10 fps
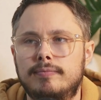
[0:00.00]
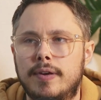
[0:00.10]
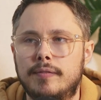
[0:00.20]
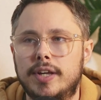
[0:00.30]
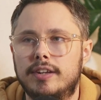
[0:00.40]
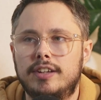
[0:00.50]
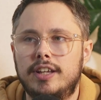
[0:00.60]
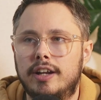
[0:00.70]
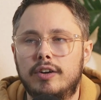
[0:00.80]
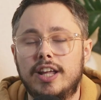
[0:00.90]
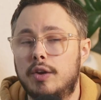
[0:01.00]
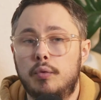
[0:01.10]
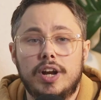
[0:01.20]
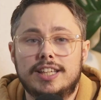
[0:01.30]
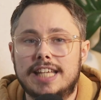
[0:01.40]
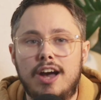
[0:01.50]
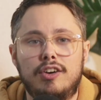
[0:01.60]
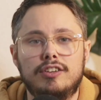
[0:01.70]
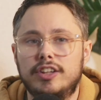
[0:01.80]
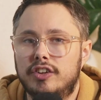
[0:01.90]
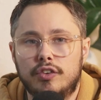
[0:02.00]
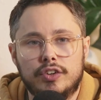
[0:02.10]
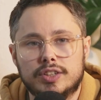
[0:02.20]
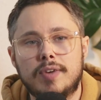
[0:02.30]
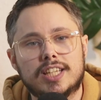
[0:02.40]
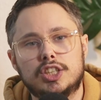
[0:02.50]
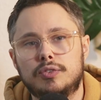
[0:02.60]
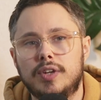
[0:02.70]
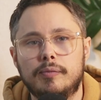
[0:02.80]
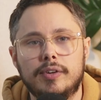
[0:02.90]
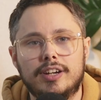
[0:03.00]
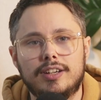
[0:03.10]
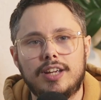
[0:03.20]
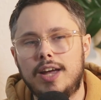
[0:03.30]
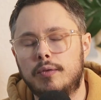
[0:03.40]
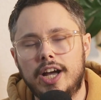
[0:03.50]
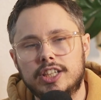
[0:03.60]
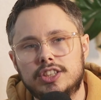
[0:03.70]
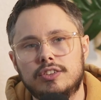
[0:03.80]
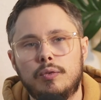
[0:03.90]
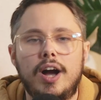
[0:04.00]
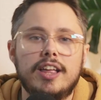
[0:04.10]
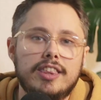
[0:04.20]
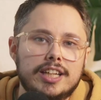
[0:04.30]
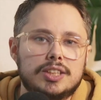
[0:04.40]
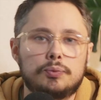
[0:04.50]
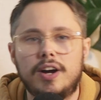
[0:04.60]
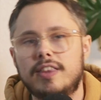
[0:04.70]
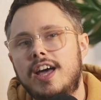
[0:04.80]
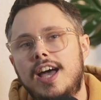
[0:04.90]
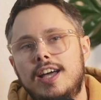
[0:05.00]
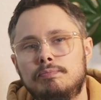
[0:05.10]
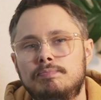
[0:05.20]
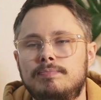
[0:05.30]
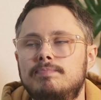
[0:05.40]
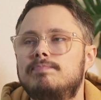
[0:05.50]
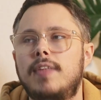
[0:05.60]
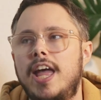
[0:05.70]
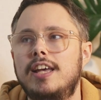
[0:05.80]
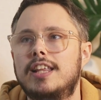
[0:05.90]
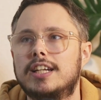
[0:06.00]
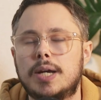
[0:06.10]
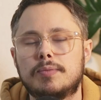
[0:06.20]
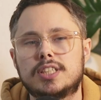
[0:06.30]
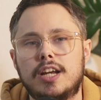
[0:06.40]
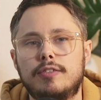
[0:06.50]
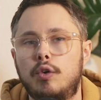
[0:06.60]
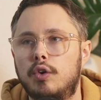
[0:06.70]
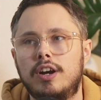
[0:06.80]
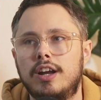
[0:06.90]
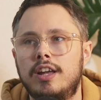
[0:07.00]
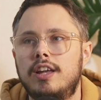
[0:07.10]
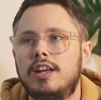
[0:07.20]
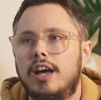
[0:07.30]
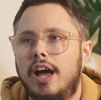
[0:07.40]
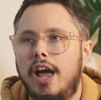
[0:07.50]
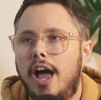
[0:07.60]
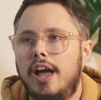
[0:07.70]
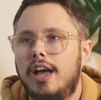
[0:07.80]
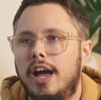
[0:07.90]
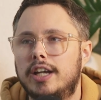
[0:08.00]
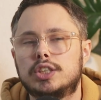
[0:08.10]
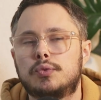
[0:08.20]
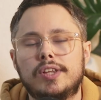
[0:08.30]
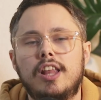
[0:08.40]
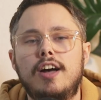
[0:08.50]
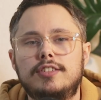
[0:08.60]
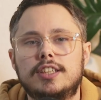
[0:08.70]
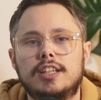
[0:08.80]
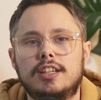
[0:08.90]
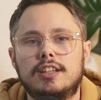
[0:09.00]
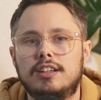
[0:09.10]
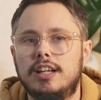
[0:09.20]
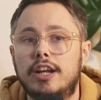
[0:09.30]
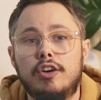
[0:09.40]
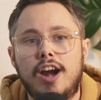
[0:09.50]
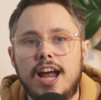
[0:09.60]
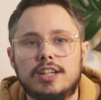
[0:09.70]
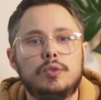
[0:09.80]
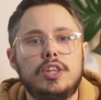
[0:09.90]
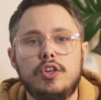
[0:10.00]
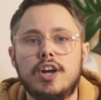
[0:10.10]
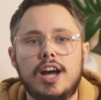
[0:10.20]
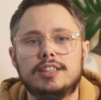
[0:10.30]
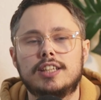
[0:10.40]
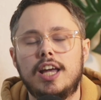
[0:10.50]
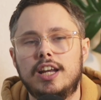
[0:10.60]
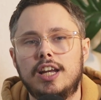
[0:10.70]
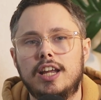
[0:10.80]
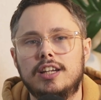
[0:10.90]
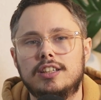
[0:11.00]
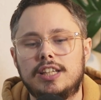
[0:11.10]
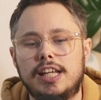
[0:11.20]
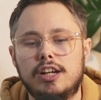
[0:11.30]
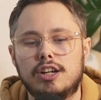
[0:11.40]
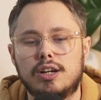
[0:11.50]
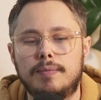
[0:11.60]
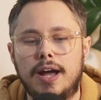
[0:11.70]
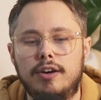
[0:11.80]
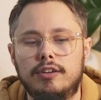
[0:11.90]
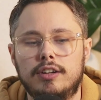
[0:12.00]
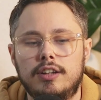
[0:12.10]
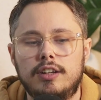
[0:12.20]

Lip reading: Maybe, and then when it's out, you could always message me and be like, hey, why this, why that, any of that type of stuff. Or I just would love to interact with you guys and hear about